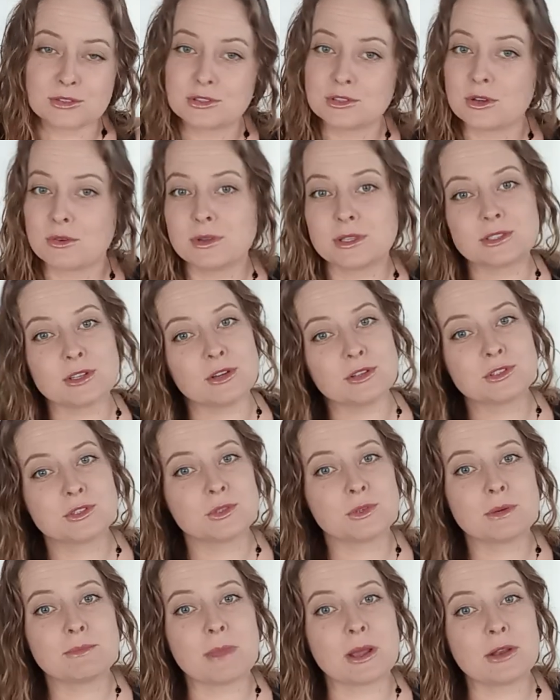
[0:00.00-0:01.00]
So it's
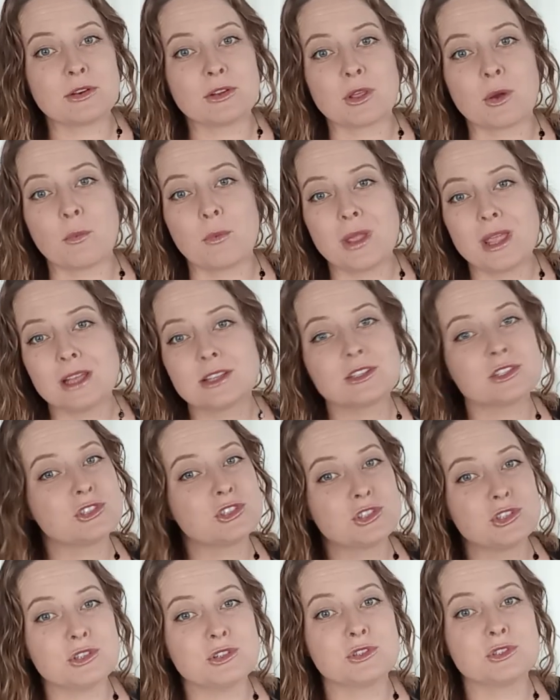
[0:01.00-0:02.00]
also a reminder that we get to
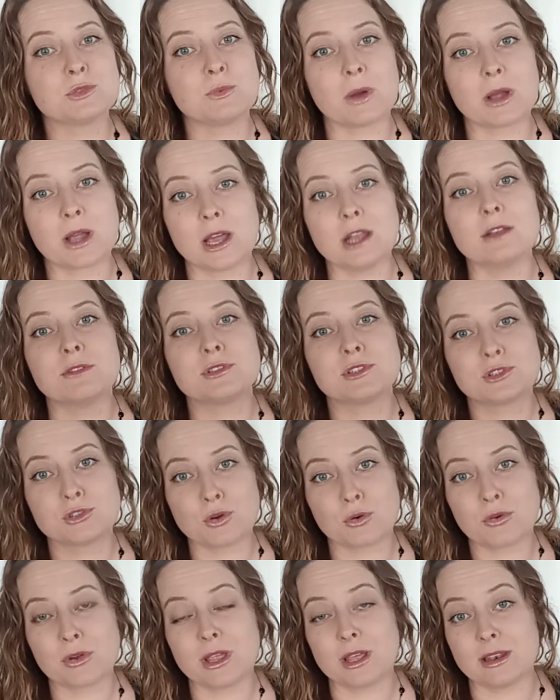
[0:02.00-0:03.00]
choose what kind of
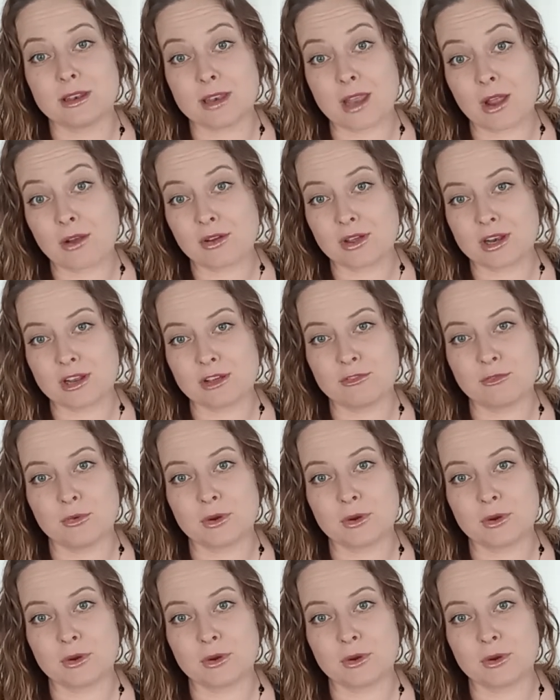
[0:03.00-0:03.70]
story and narrative